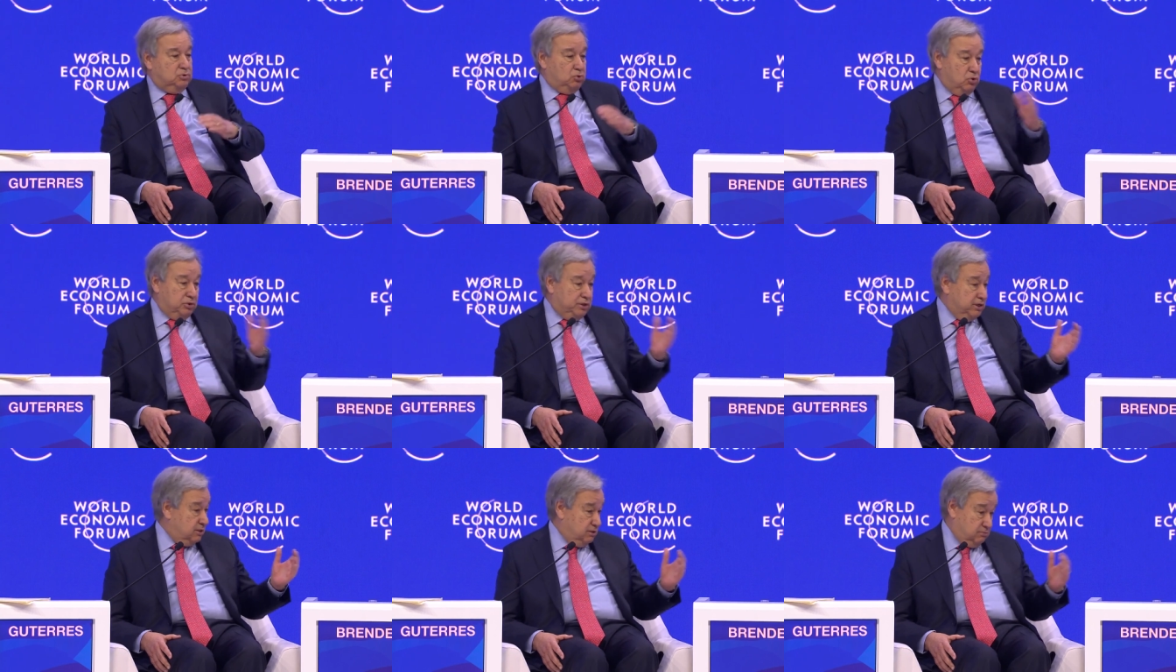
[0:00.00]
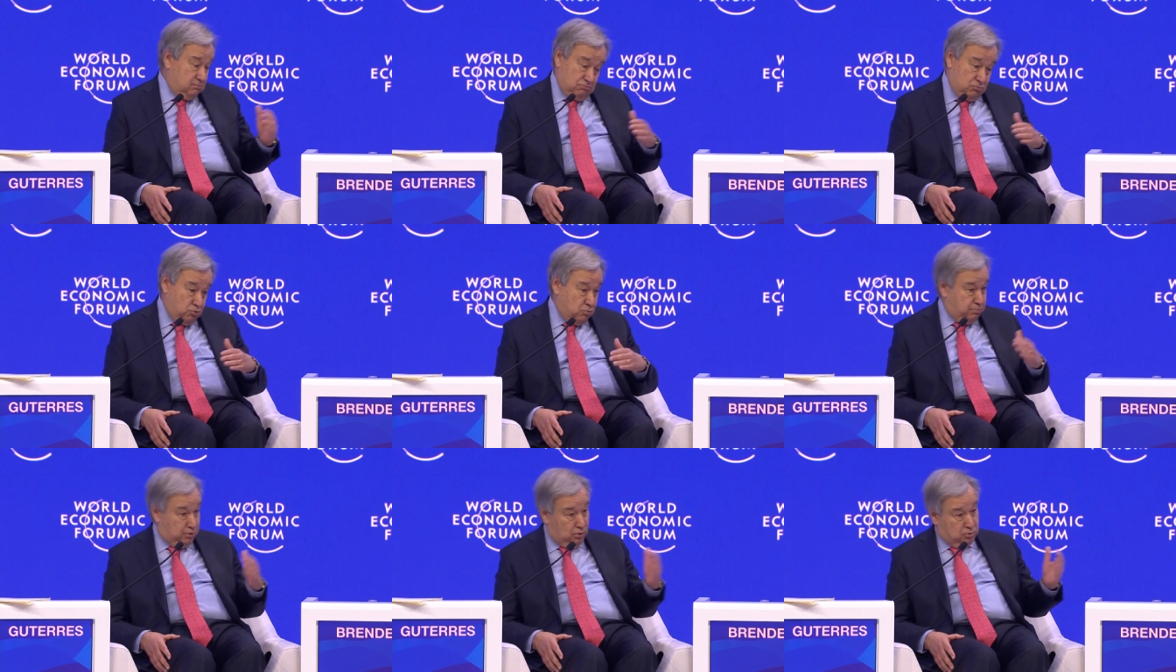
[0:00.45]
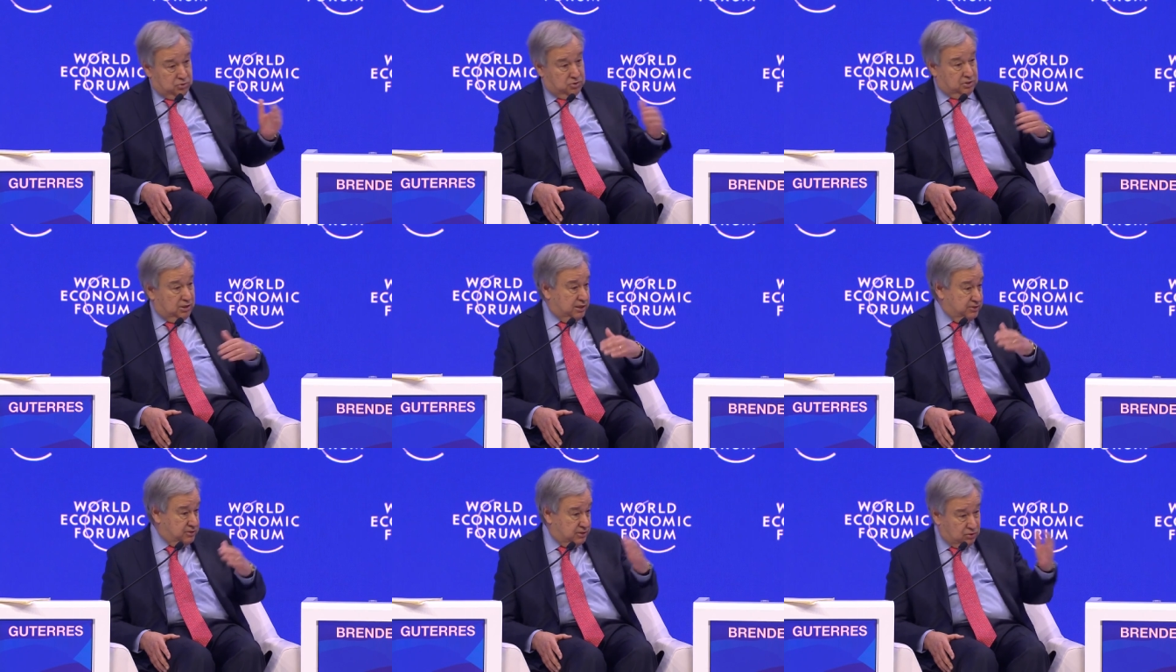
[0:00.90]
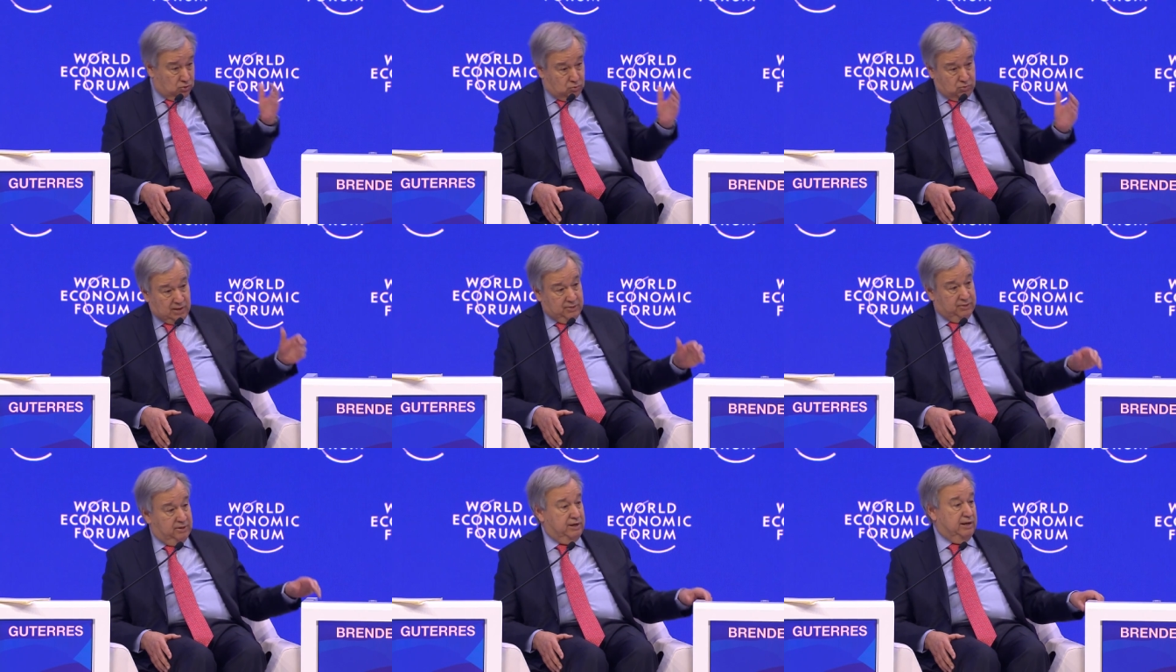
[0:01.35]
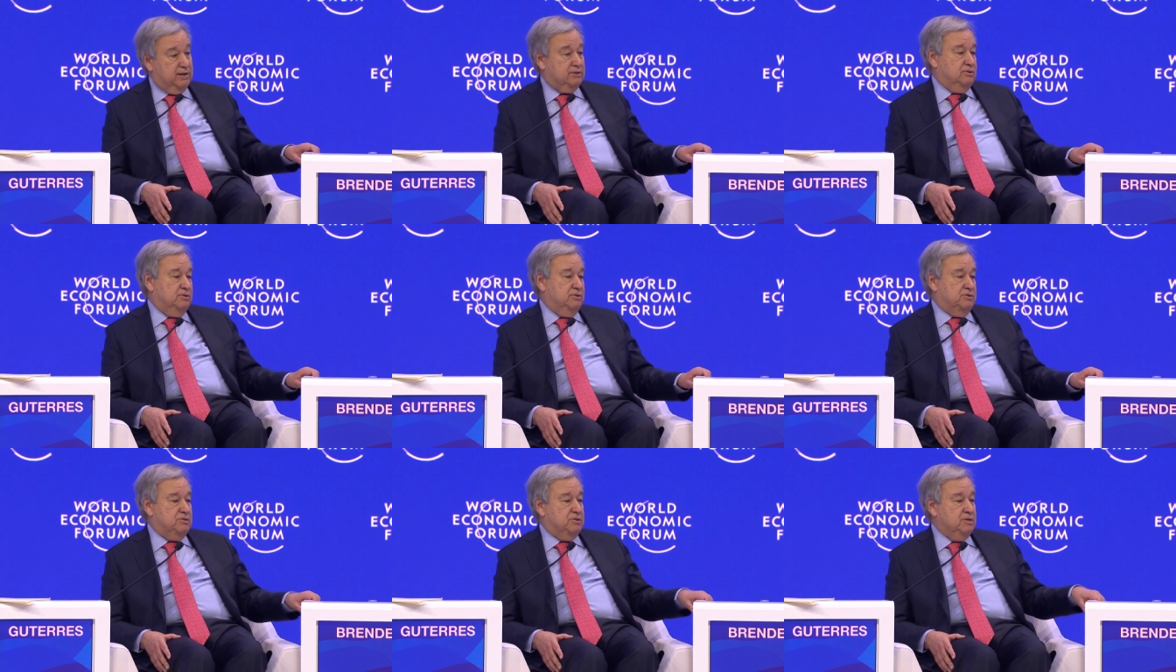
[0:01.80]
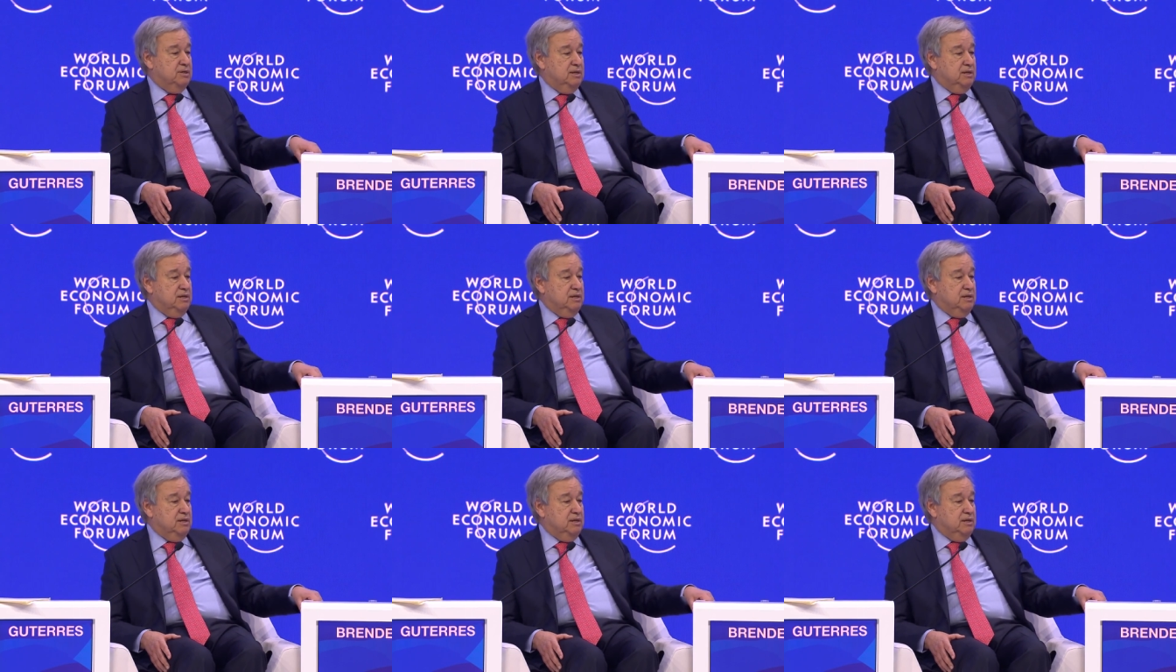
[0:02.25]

talking to both sides and to other actors